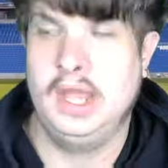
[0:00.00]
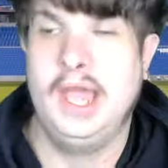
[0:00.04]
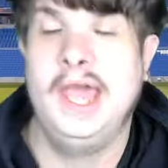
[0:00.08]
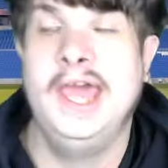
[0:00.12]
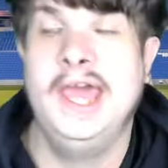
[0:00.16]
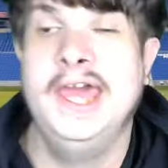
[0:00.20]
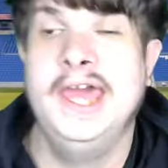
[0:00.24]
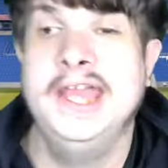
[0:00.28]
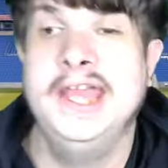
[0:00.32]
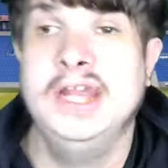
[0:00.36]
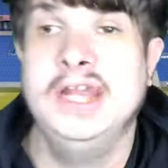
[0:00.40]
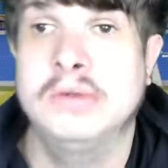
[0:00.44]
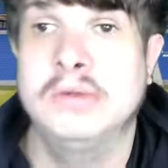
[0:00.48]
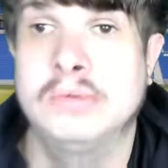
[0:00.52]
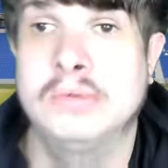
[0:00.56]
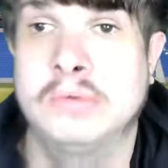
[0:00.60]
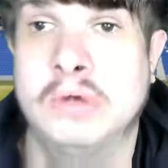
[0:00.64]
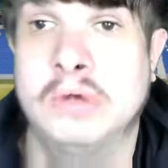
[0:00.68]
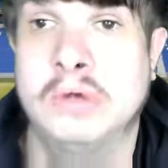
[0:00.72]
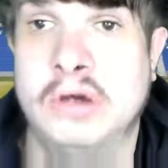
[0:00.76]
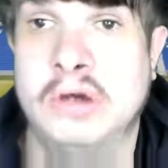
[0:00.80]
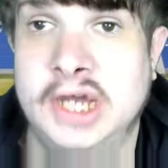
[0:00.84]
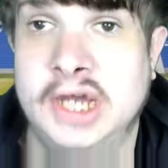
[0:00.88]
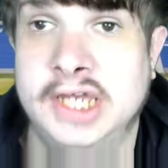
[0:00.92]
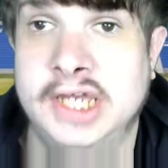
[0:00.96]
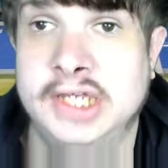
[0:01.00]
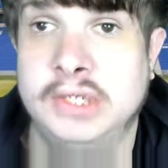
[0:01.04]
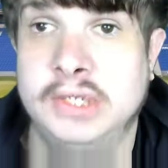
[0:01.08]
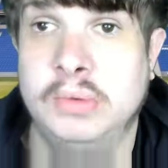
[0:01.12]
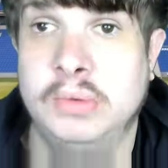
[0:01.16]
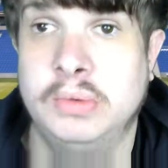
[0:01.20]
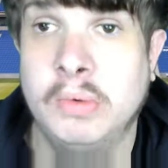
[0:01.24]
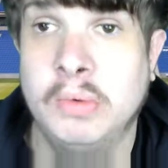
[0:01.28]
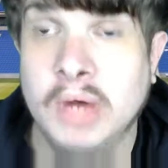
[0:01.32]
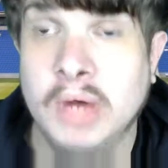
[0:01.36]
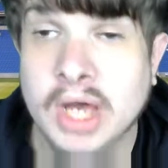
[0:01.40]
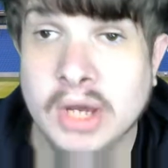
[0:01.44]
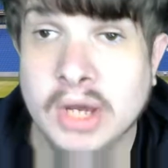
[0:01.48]
Hello guys,
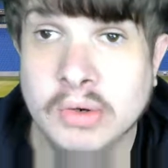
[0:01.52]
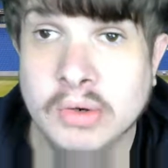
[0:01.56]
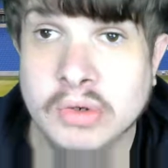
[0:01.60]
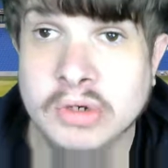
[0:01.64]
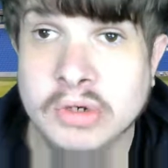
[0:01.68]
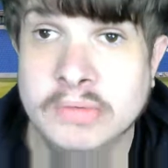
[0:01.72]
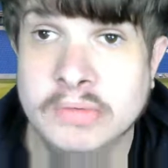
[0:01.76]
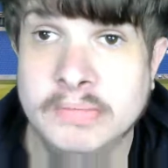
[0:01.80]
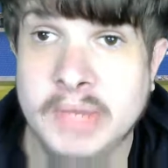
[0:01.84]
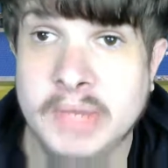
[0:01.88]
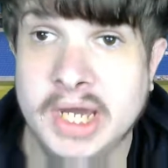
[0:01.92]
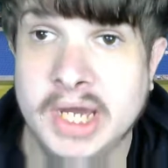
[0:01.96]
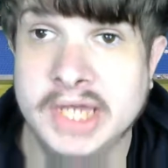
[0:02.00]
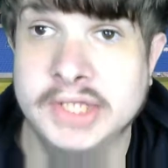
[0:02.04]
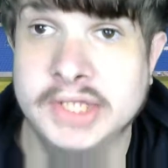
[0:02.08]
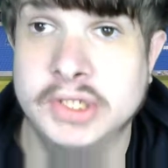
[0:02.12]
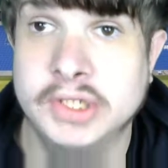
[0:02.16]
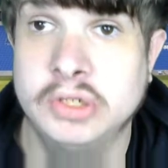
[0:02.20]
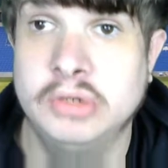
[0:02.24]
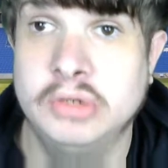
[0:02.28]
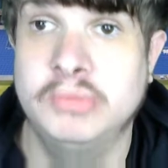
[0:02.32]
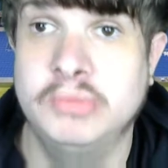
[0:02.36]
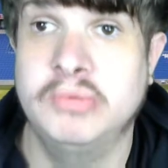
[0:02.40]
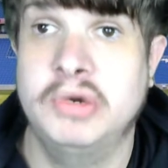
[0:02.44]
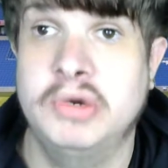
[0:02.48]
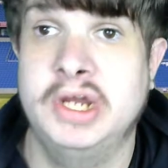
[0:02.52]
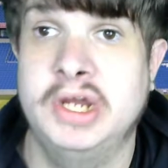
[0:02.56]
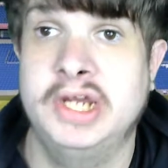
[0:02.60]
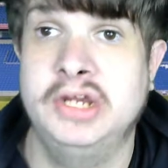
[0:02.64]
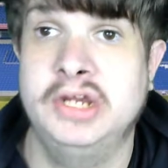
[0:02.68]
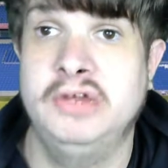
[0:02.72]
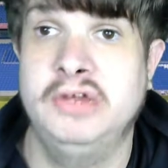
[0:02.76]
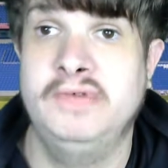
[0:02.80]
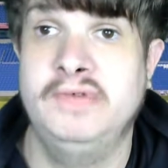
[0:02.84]
welcome back to a brand new